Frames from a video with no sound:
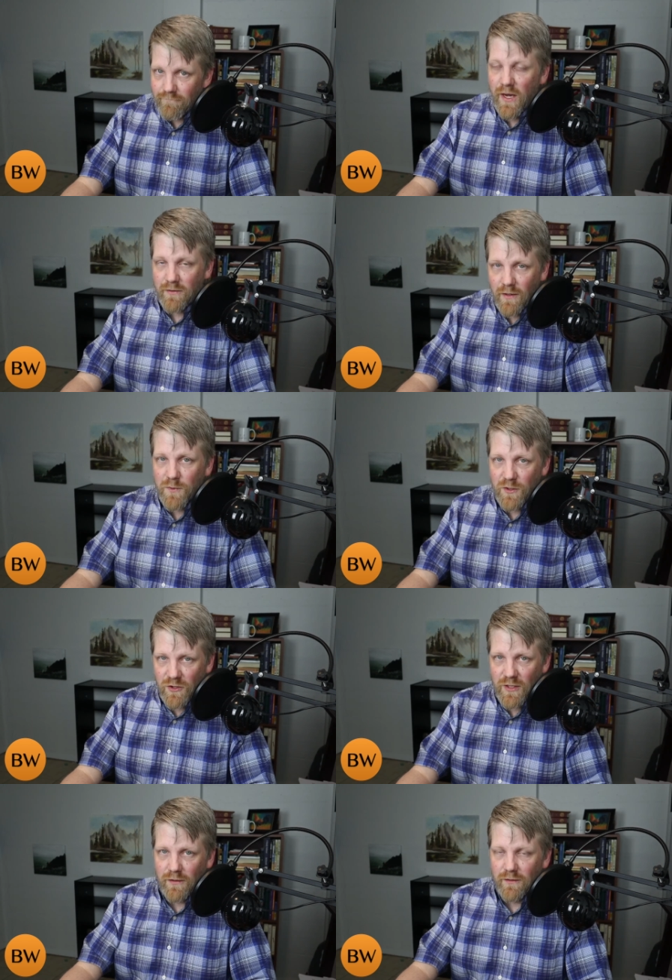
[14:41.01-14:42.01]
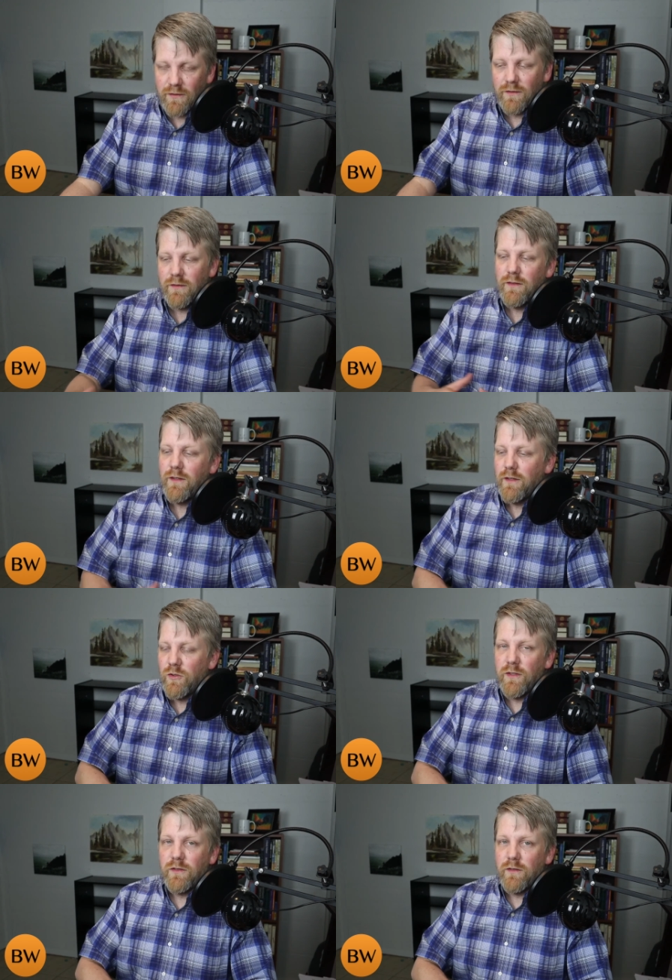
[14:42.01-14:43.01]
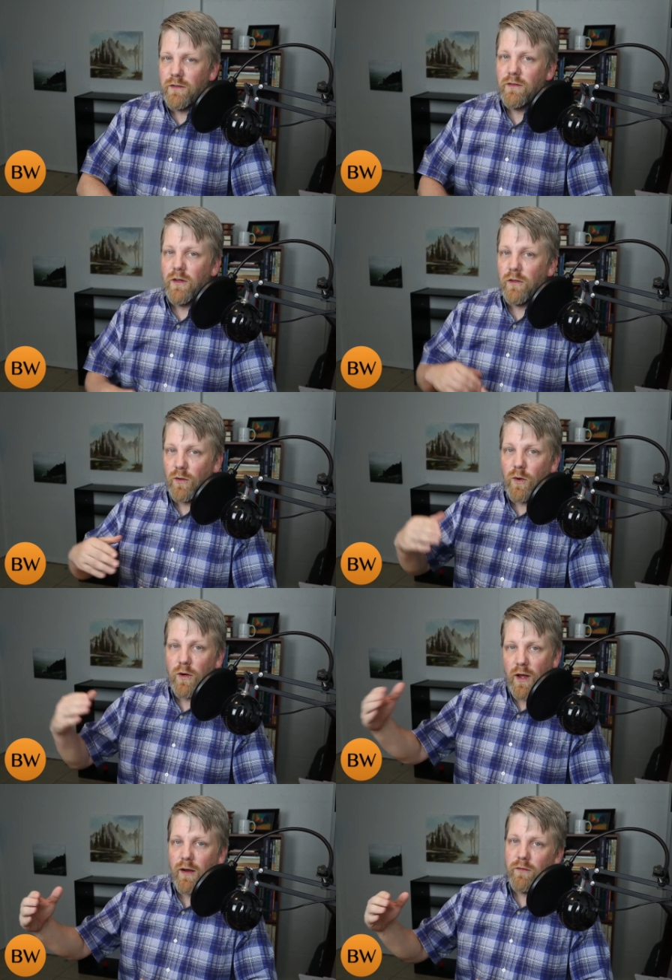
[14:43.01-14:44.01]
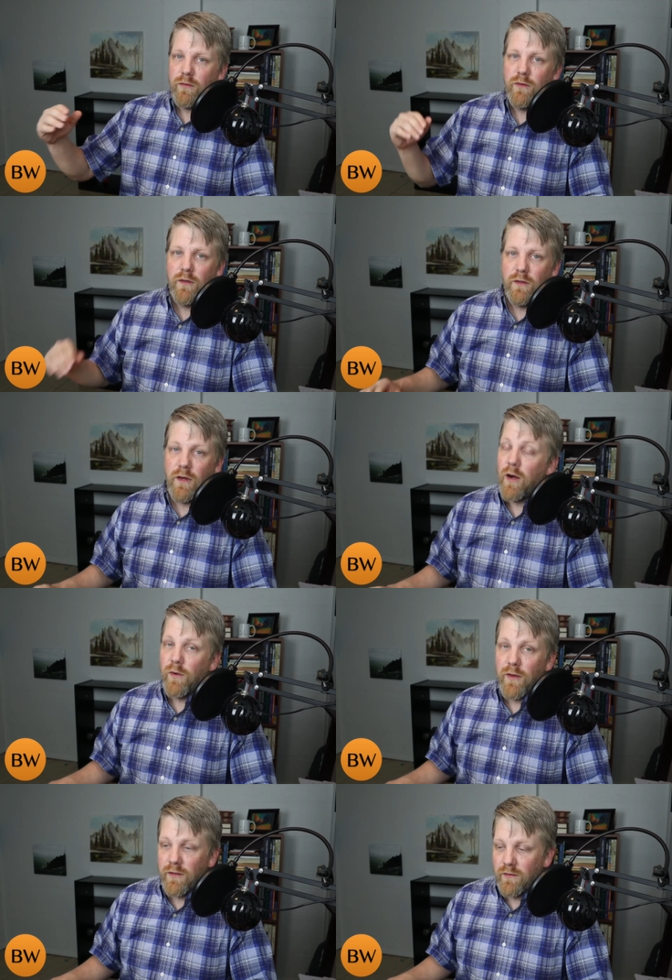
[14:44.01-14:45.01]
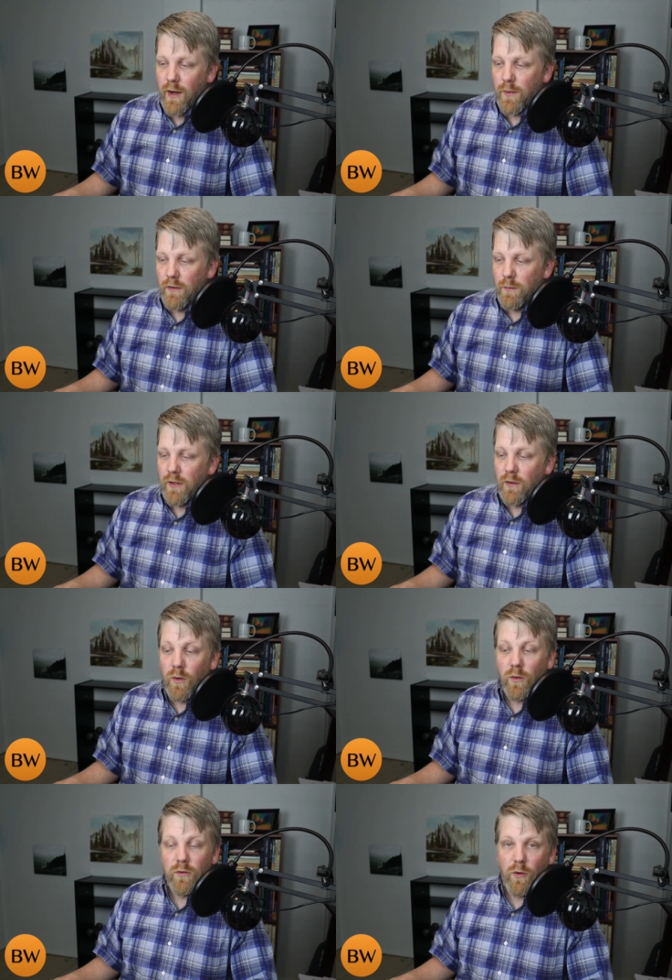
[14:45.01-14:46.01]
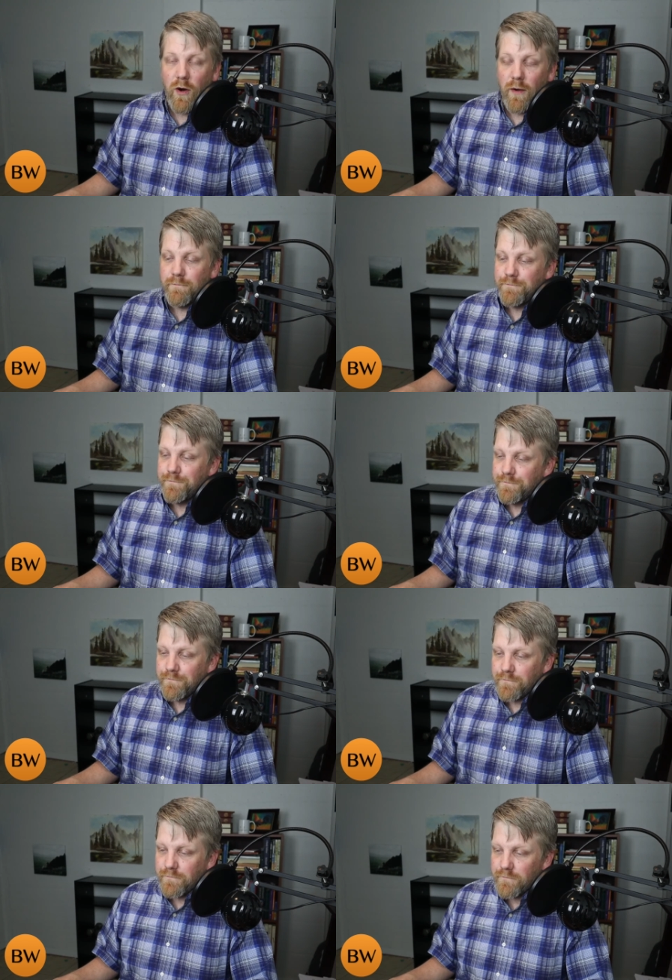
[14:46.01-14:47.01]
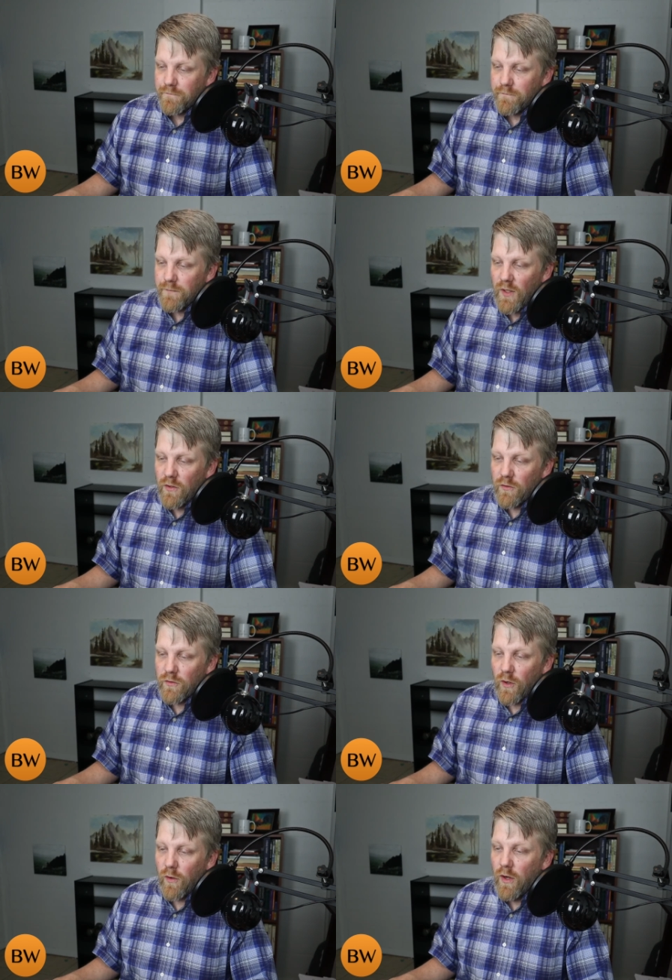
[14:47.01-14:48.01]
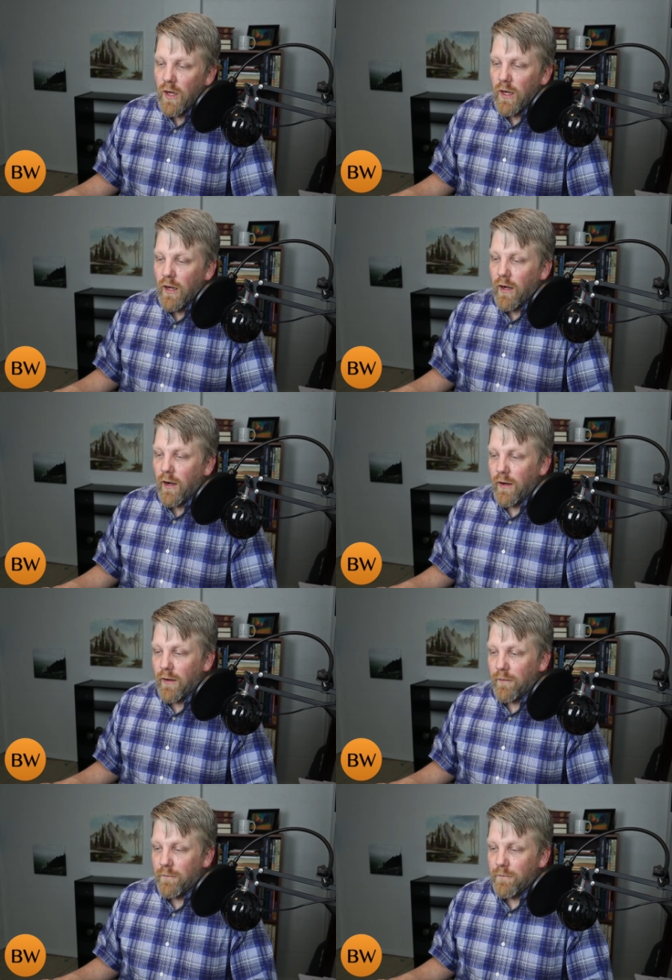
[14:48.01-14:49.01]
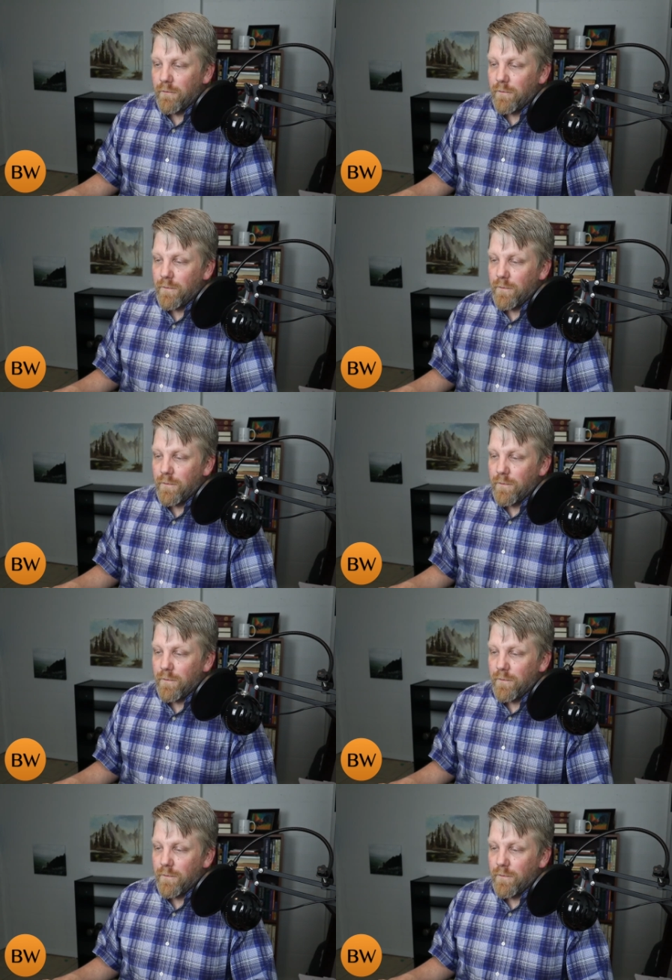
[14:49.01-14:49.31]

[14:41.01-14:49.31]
it's up to Jesus. Jesus is the Lord of not only the Sabbath, but the whole Torah. So, um,